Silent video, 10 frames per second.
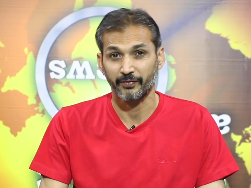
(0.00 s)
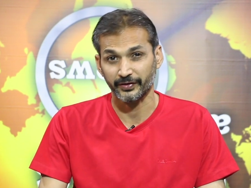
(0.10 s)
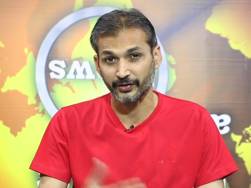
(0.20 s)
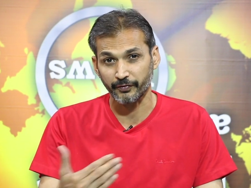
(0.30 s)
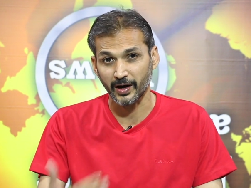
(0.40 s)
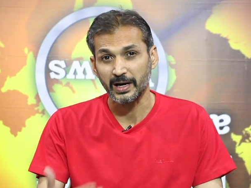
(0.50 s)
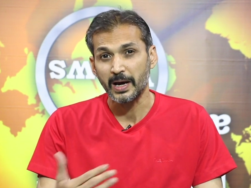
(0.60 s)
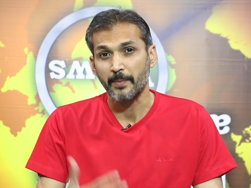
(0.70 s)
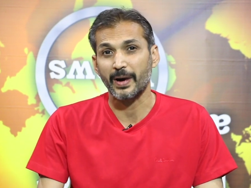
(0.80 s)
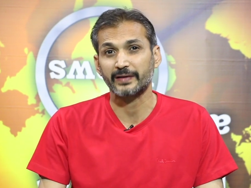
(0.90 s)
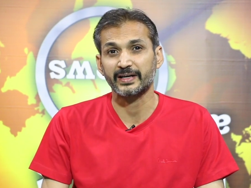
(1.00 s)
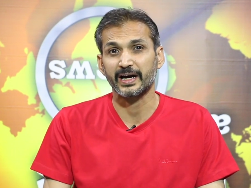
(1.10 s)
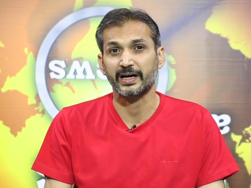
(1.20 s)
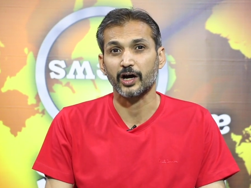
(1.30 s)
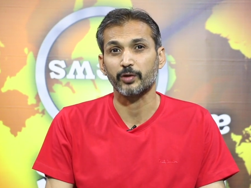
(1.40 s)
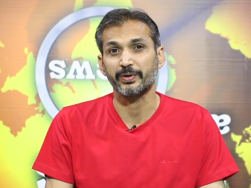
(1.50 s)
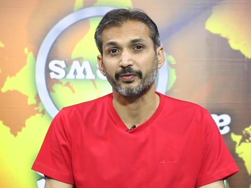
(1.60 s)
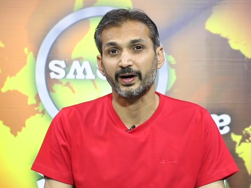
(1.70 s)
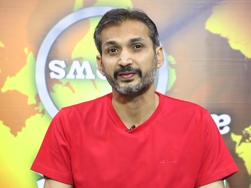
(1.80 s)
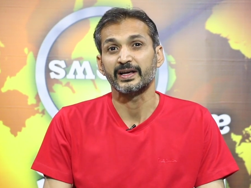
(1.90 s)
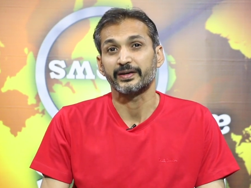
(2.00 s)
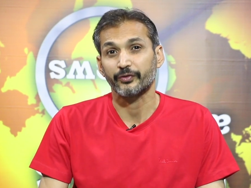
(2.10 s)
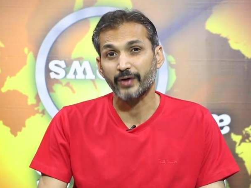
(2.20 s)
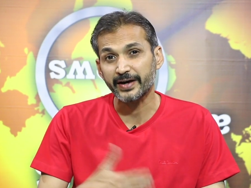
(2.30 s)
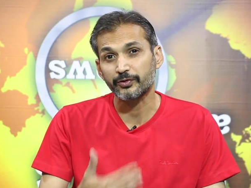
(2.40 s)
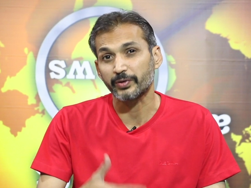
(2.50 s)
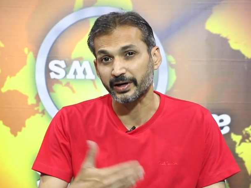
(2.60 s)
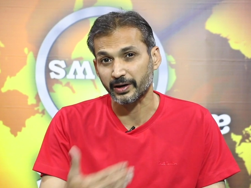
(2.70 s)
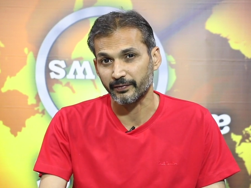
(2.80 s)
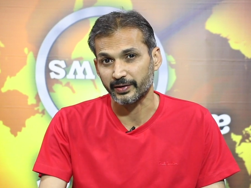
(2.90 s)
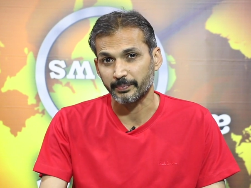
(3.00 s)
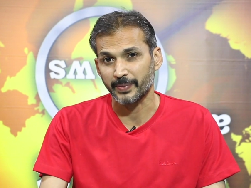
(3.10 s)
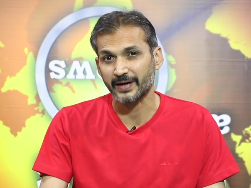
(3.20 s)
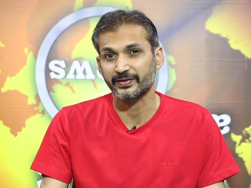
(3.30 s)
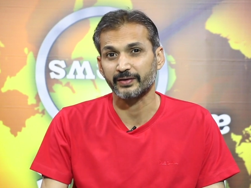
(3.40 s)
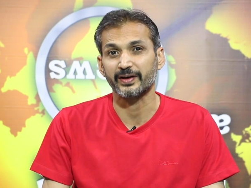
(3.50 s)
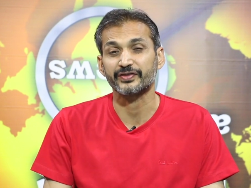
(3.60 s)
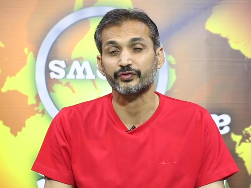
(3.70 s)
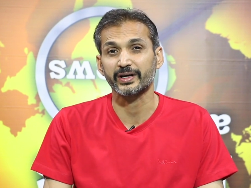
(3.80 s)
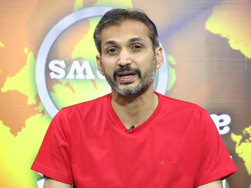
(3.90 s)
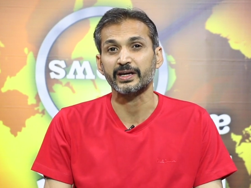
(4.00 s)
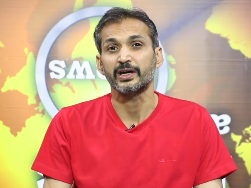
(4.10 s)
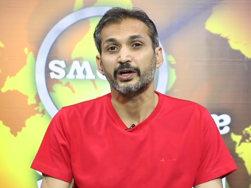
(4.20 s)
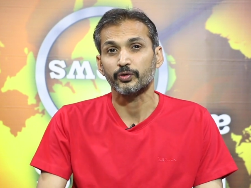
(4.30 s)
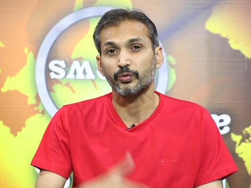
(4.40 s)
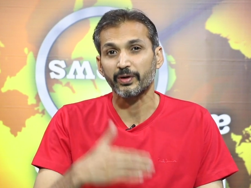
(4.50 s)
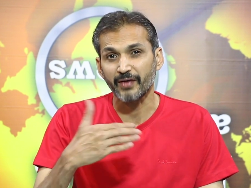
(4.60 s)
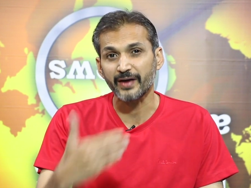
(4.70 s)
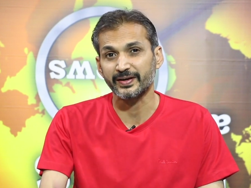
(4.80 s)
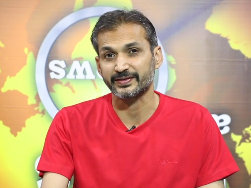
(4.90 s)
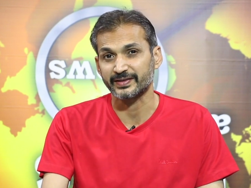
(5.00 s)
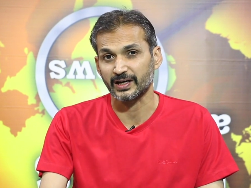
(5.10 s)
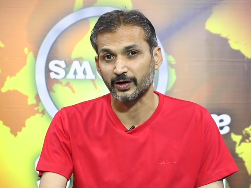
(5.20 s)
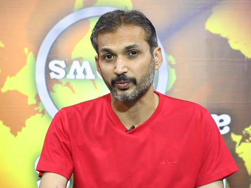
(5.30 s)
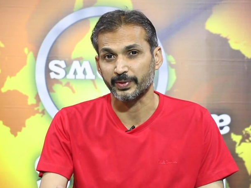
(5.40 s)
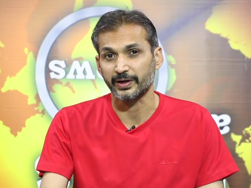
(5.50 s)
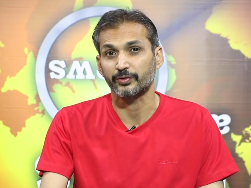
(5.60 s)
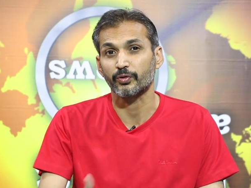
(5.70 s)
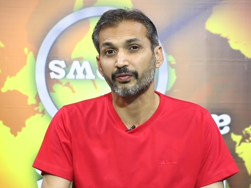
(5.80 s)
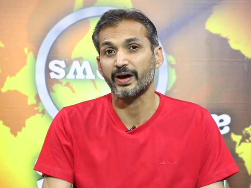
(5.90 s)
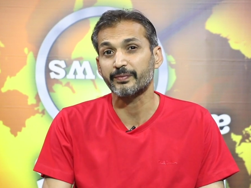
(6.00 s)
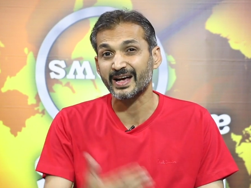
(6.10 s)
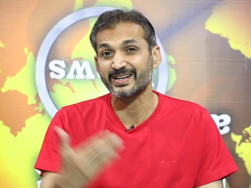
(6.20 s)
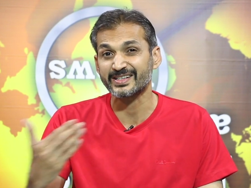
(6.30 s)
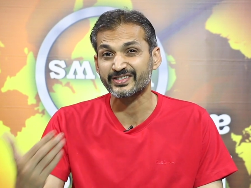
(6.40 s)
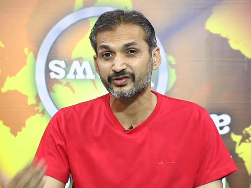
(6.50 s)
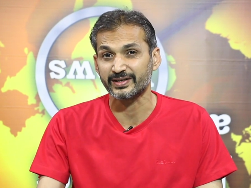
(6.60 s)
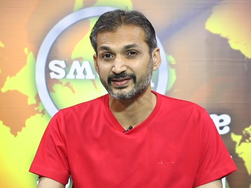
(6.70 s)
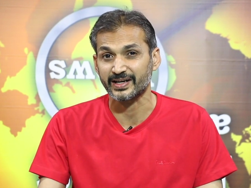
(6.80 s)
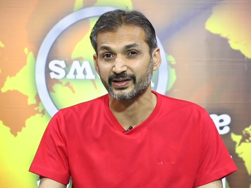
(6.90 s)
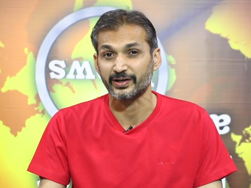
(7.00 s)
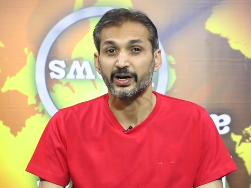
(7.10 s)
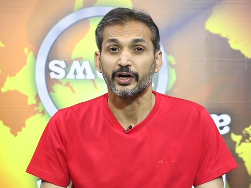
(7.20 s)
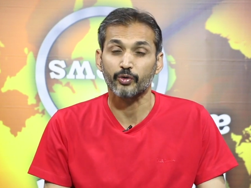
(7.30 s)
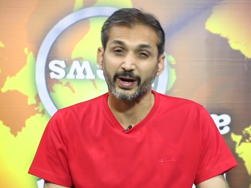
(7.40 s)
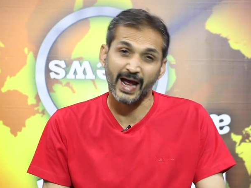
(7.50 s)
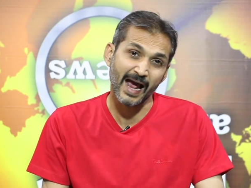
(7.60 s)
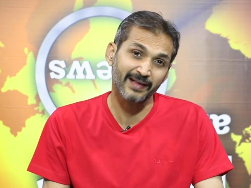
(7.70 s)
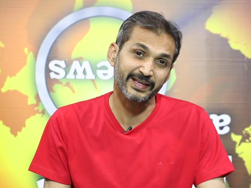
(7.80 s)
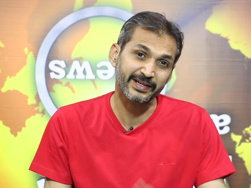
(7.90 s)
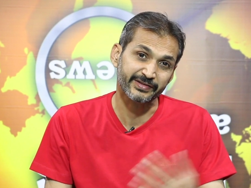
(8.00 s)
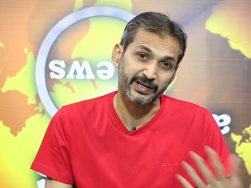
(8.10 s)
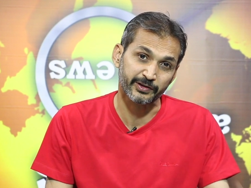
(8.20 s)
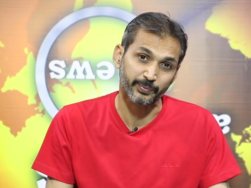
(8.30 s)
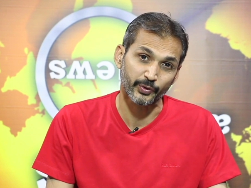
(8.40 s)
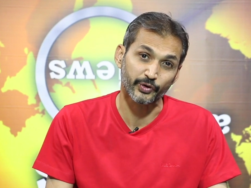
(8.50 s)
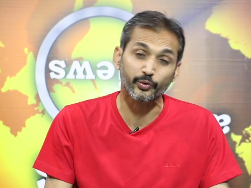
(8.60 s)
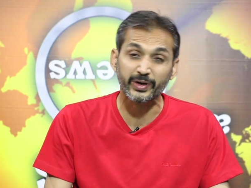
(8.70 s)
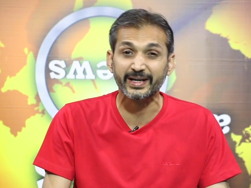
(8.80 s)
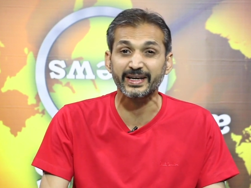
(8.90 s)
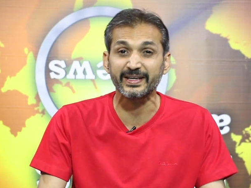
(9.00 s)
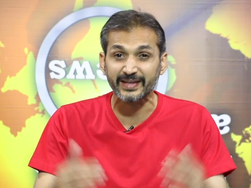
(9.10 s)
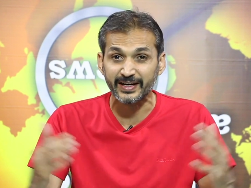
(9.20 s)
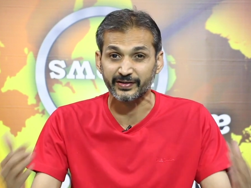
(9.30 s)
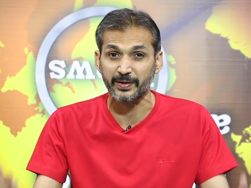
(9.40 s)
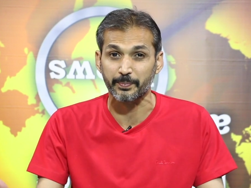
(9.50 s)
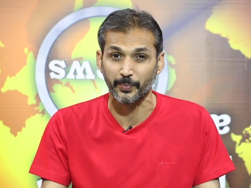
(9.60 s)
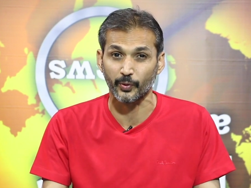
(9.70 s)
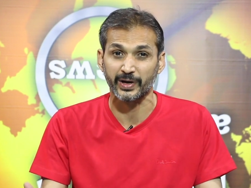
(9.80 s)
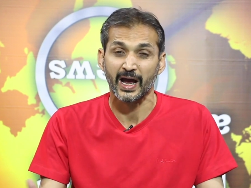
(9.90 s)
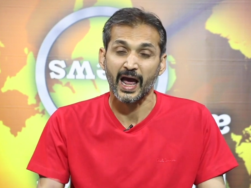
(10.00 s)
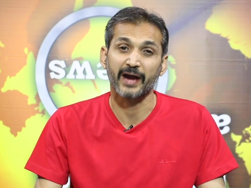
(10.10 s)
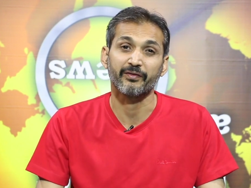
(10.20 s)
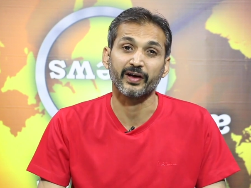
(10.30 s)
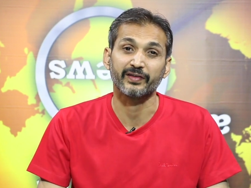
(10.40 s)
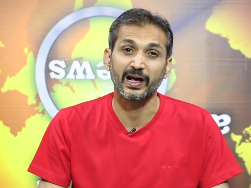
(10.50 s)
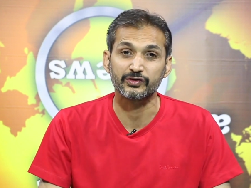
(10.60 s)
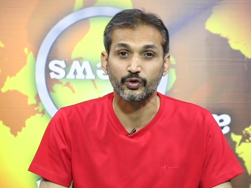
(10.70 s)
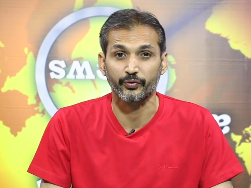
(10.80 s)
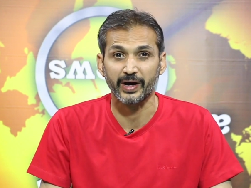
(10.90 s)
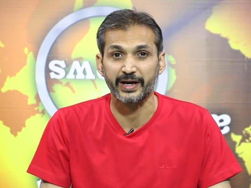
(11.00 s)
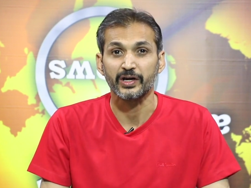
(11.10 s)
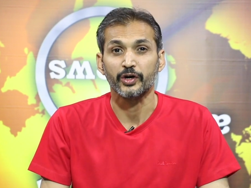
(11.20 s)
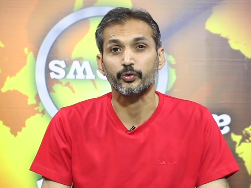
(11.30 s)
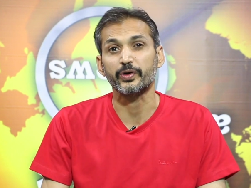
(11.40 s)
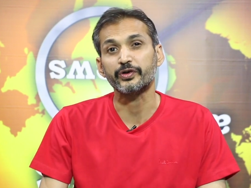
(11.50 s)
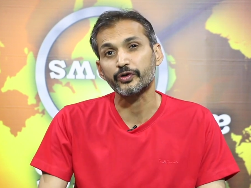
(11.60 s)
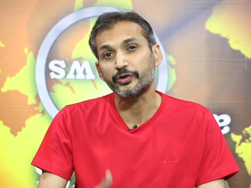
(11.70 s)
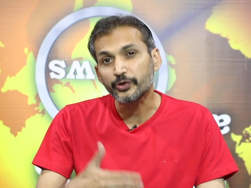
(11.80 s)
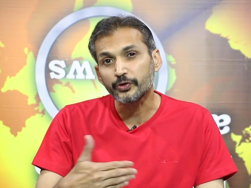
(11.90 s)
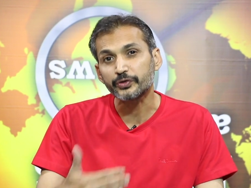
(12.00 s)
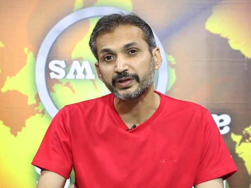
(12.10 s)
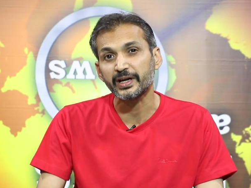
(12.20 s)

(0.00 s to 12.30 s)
First of all, Pakistan economy was trying to recover. Pakistan was struggling to revive its economy, to revive industrial sector, to enhance its export, to decrease its import, and was also trying to introduce